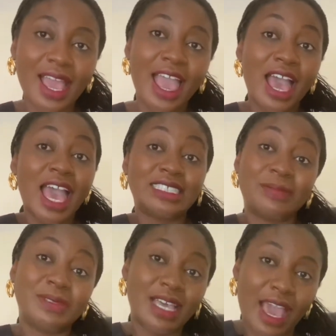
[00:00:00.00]
And
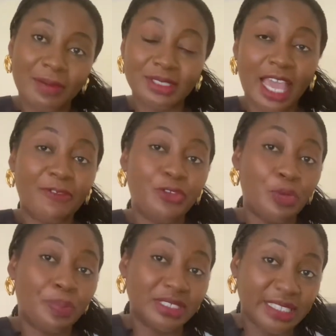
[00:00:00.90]
sometimes if you
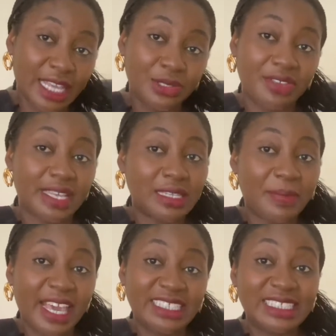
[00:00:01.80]
present to the
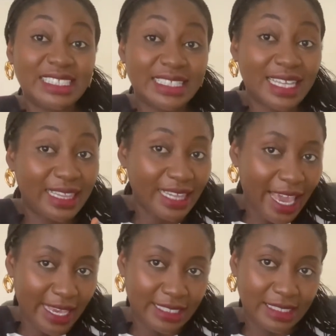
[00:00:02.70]
examination center late,